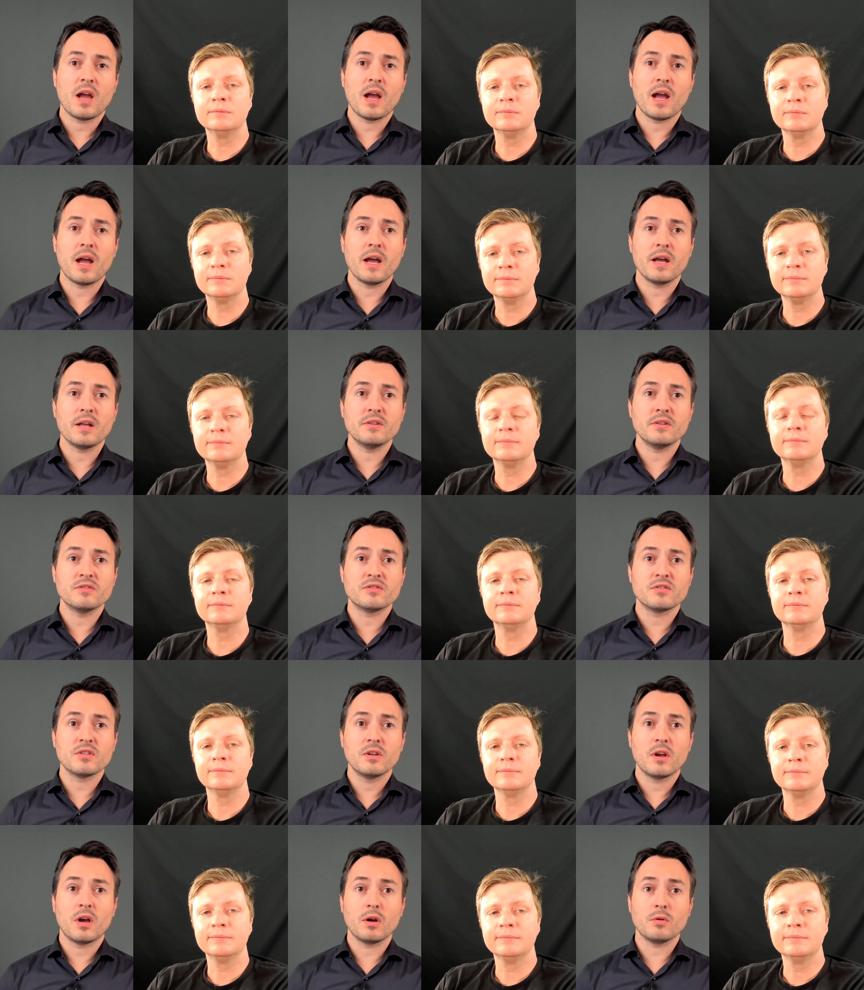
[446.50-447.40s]
Speaker 1: and
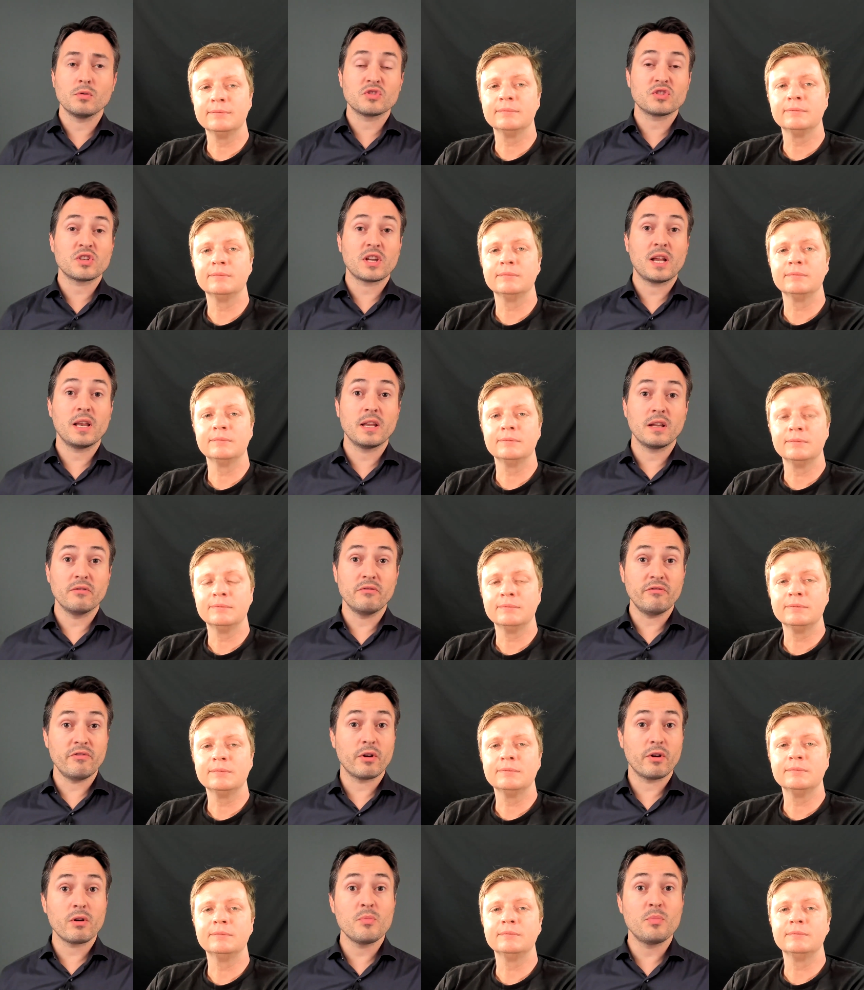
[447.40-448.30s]
I was telling a
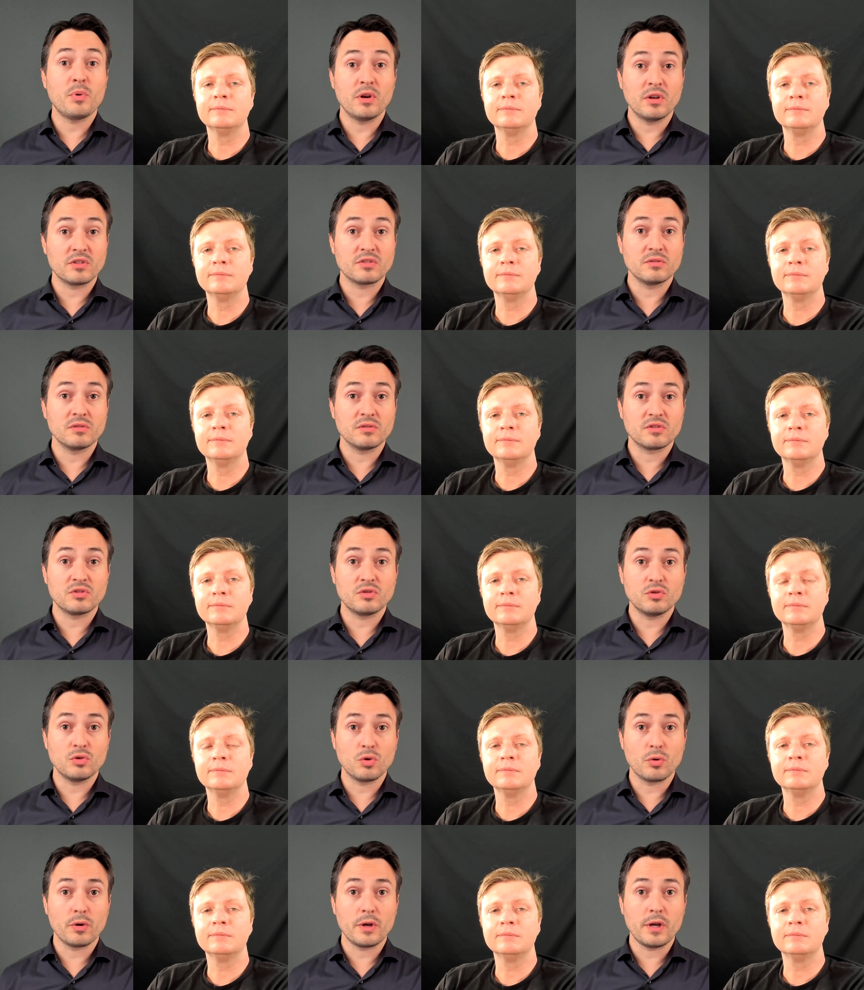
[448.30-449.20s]
very personal
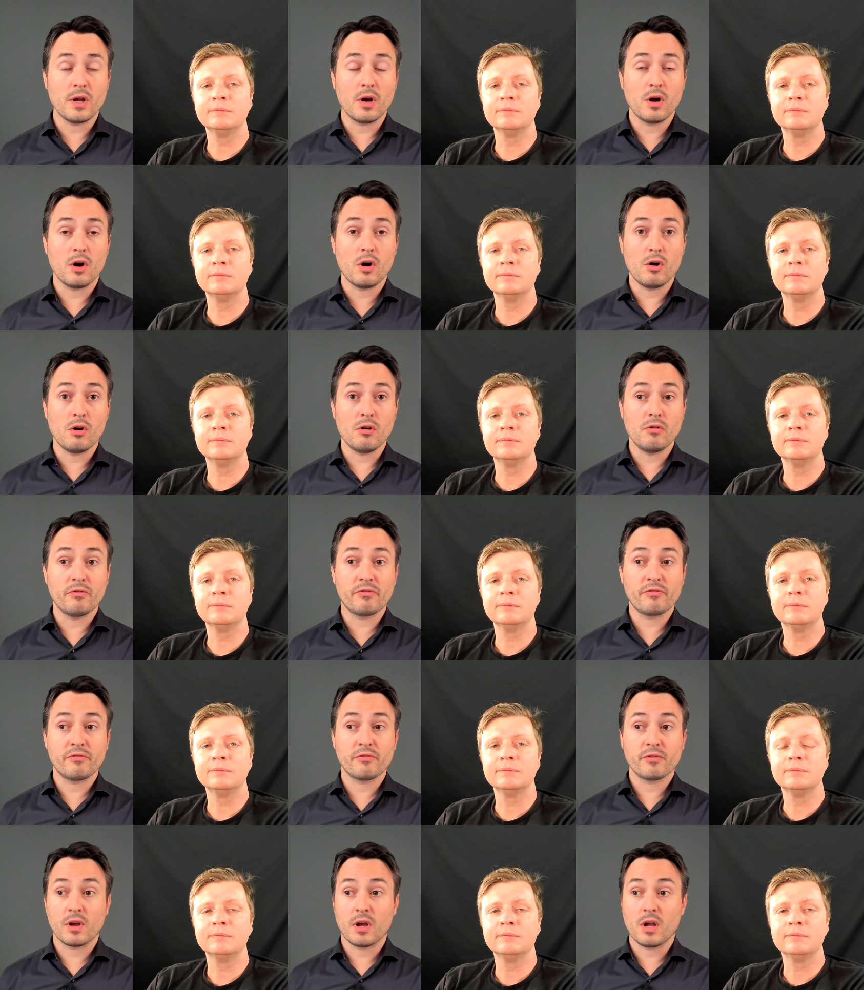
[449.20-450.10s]
story
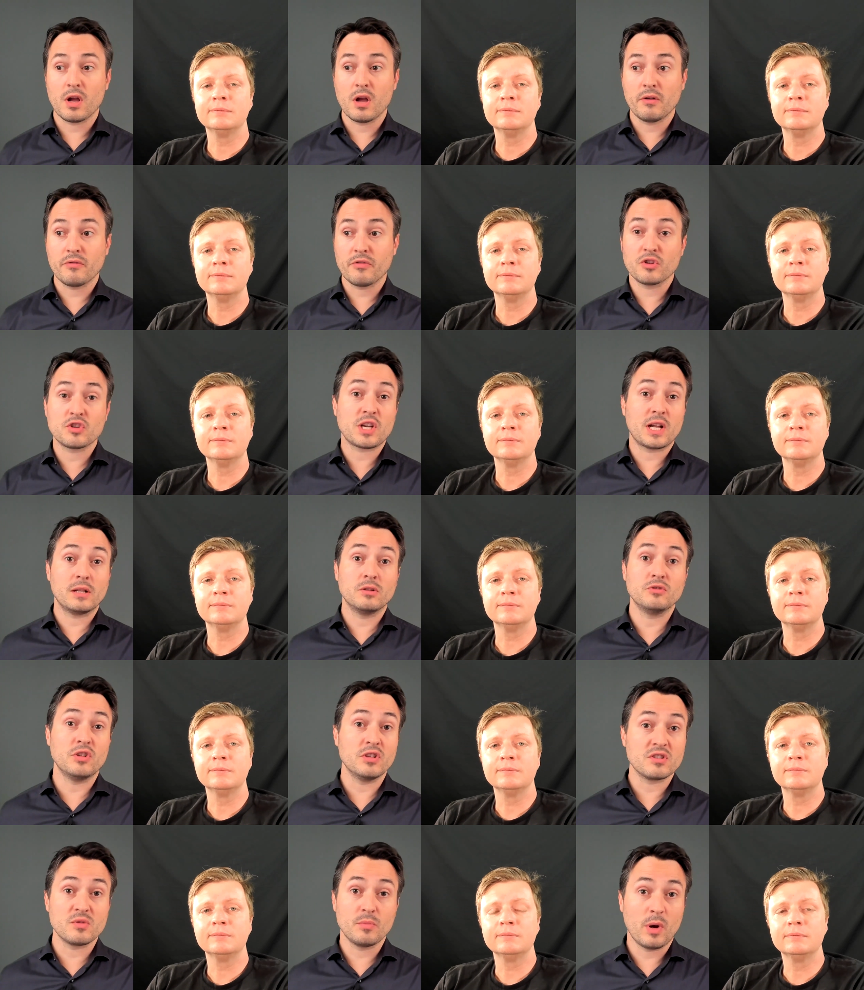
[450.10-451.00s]
of uh, of the
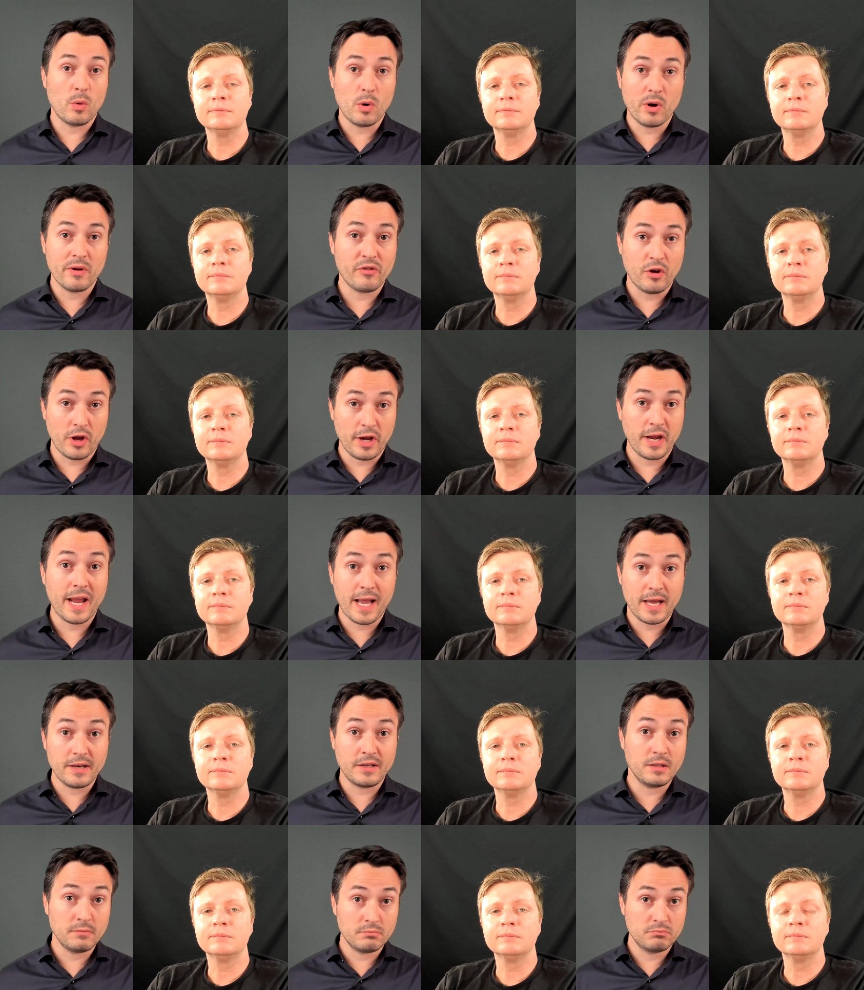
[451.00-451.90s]
challenges that my wife and I
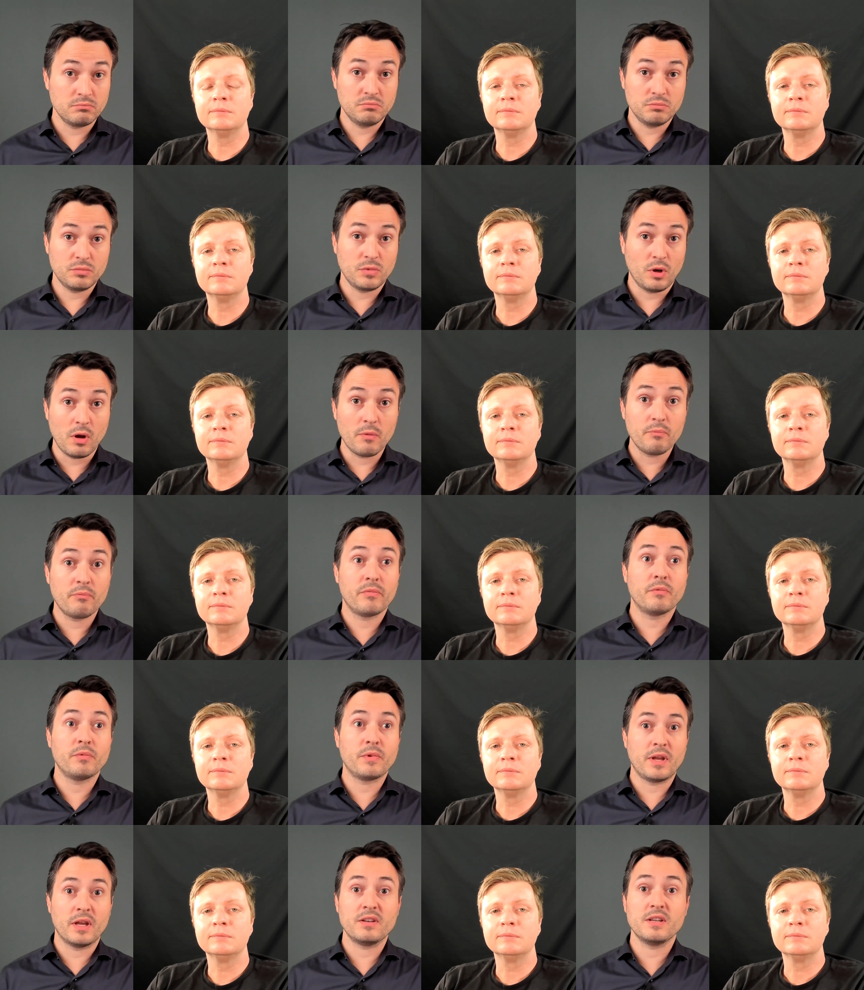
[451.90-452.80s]
had it you know,
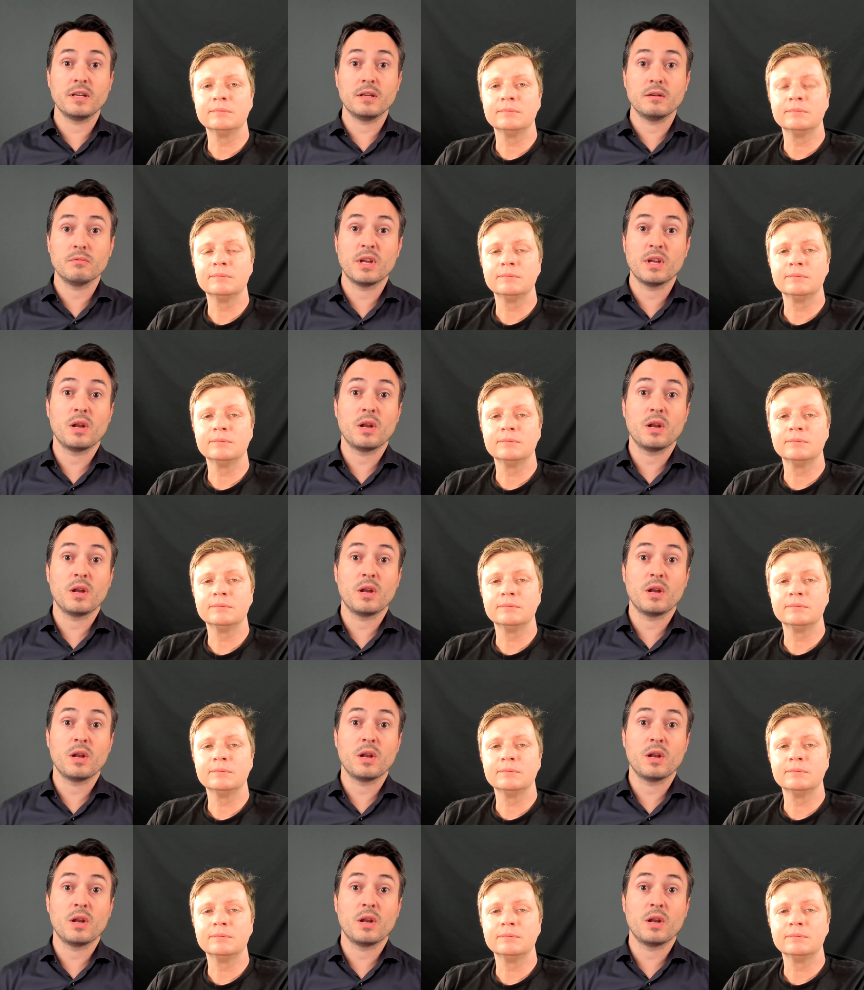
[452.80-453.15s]
getting